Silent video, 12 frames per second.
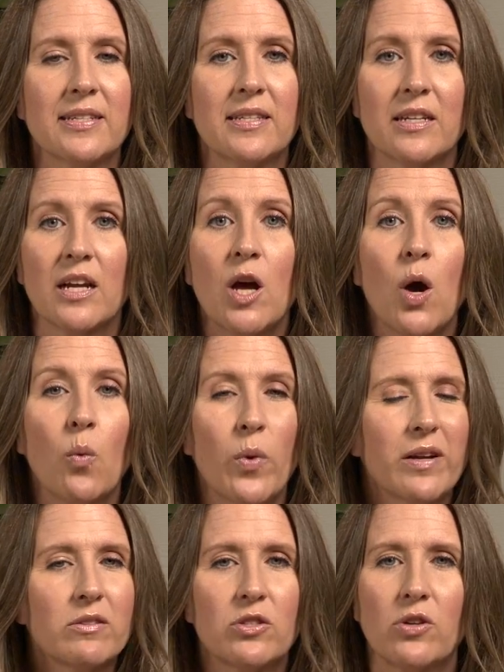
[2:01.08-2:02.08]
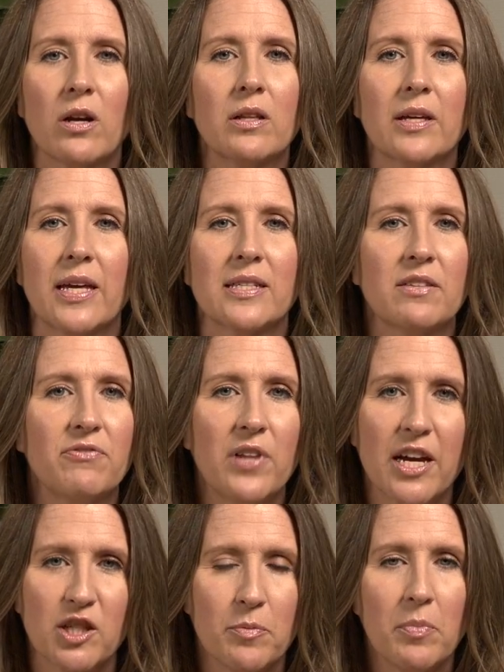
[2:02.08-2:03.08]
us that we don't struggle against
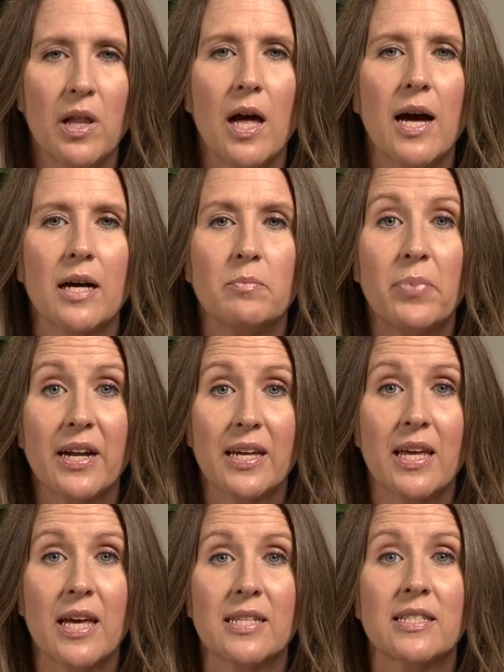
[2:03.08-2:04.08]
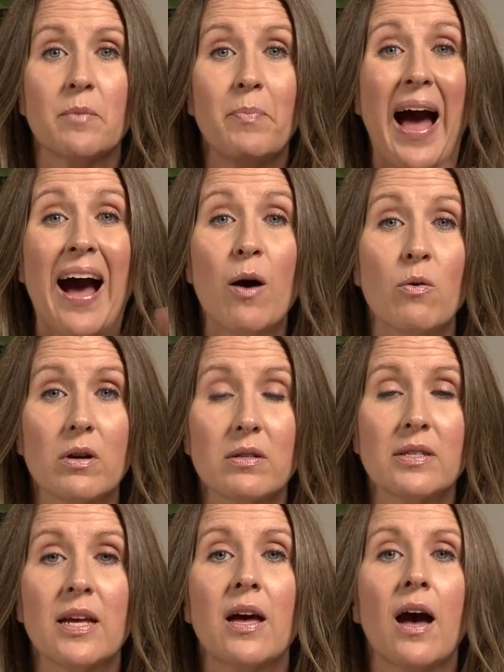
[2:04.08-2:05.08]
flesh and blood, but against the
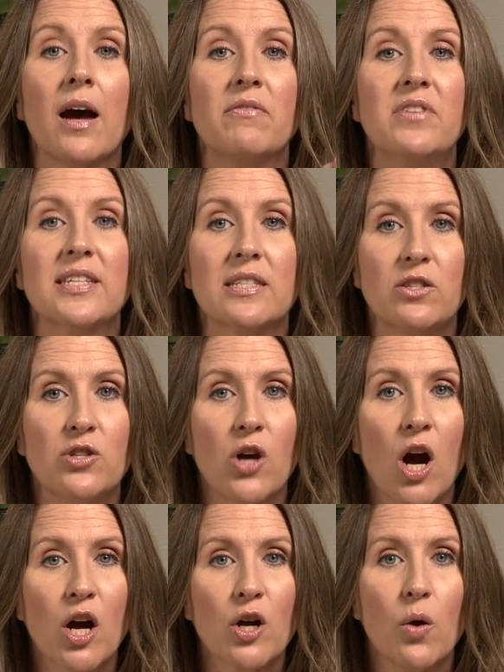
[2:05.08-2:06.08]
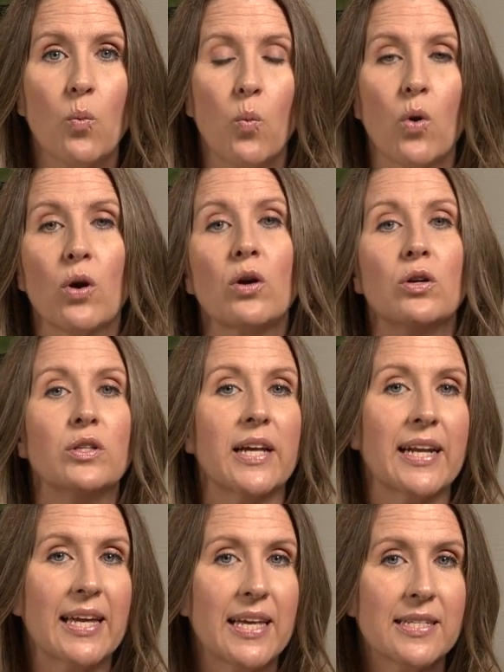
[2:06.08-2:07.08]
powers of this dark world
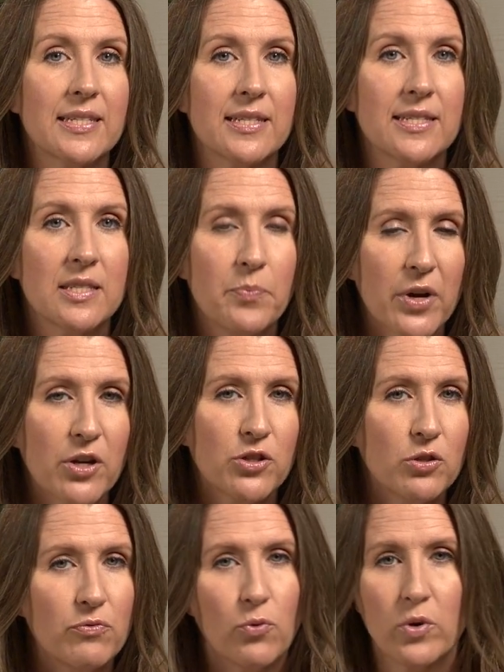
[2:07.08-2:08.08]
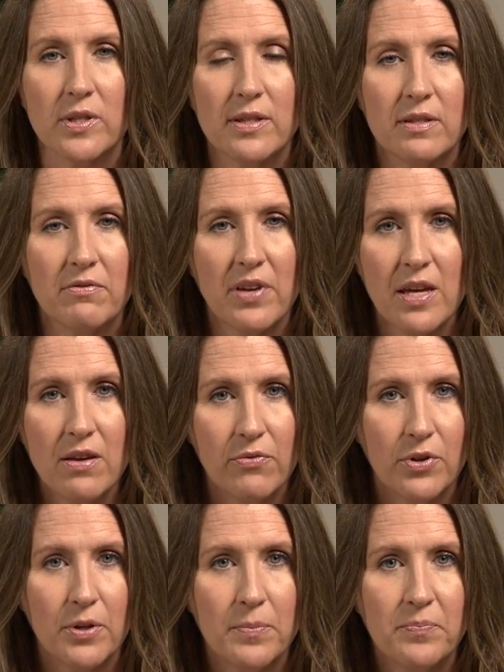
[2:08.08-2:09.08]
and against the spiritual forces of
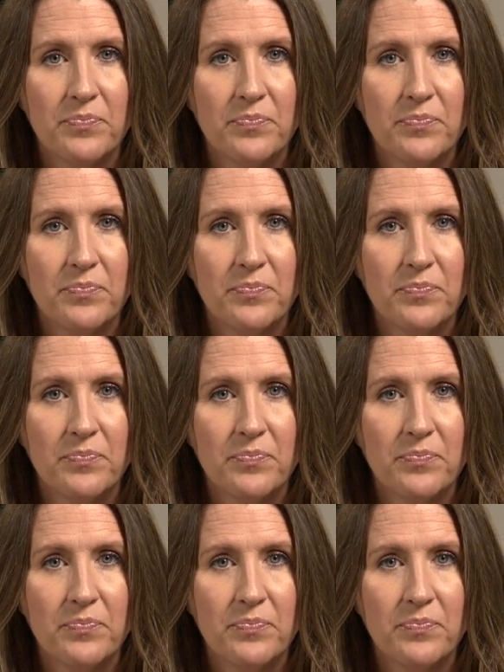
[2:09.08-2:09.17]
evil.